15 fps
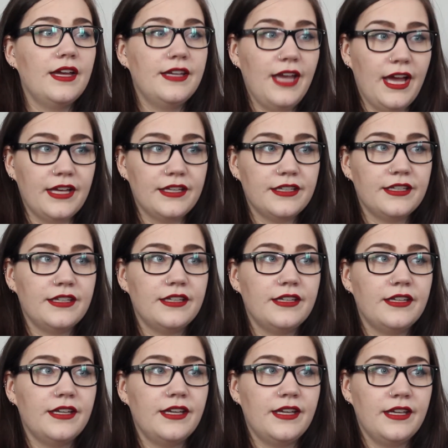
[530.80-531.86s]
Yeah.
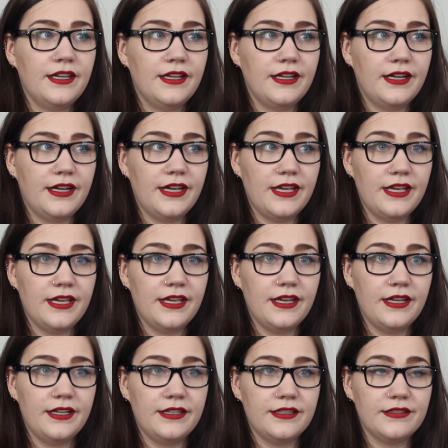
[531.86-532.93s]

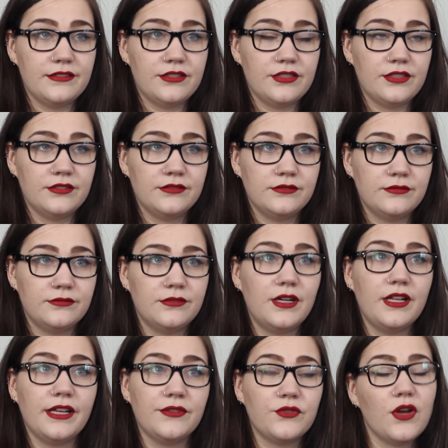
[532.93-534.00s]
And,
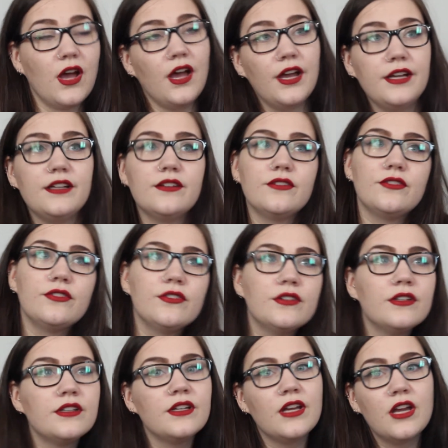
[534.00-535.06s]
well, I've kind of
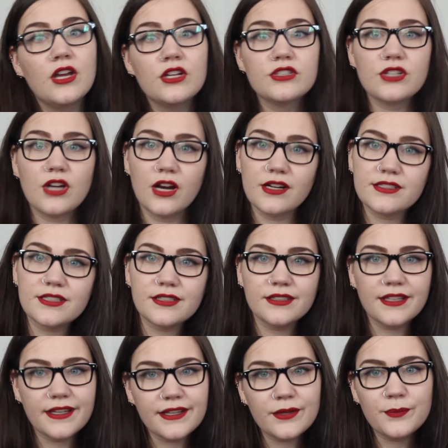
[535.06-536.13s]
talked a
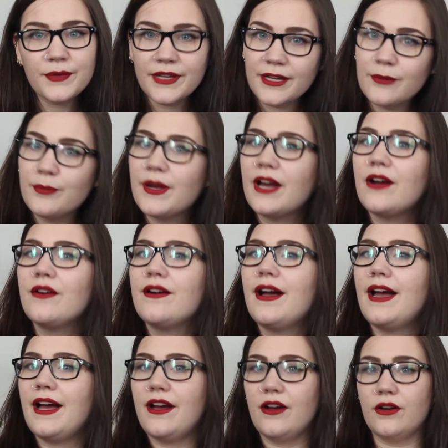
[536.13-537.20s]
little bit about
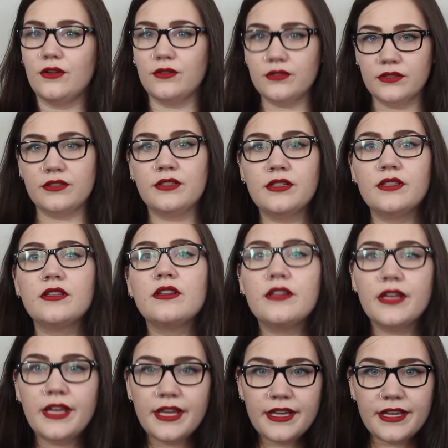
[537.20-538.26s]
how
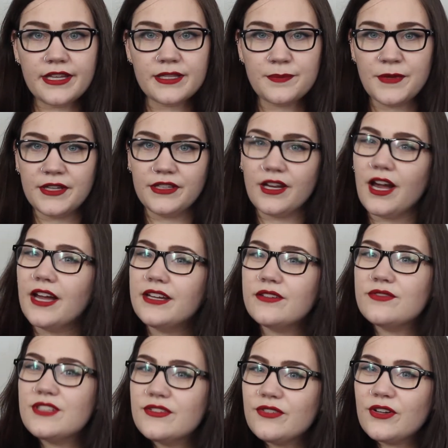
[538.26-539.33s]
it's been kind
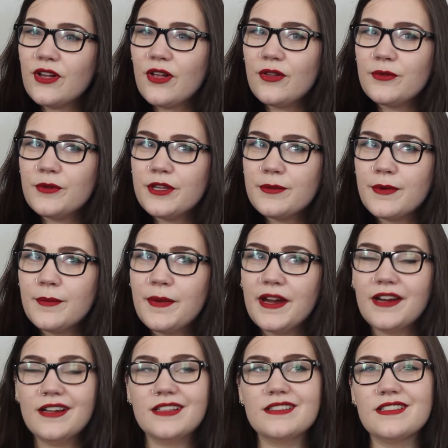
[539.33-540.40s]
of difficult with my
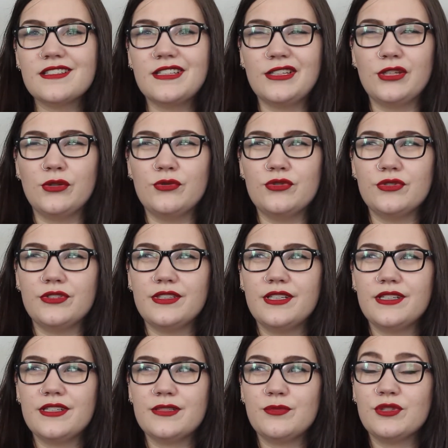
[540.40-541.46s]
parents, as it usually
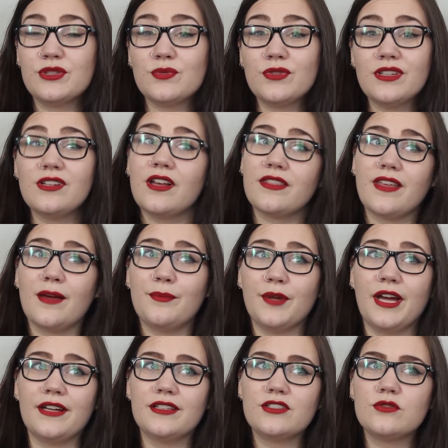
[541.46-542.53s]
is, but it's really not that
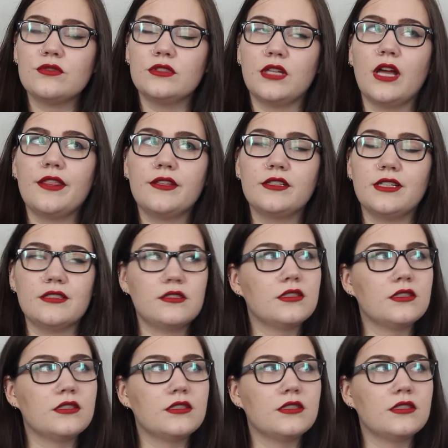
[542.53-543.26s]
bad. It's really not. They're nice.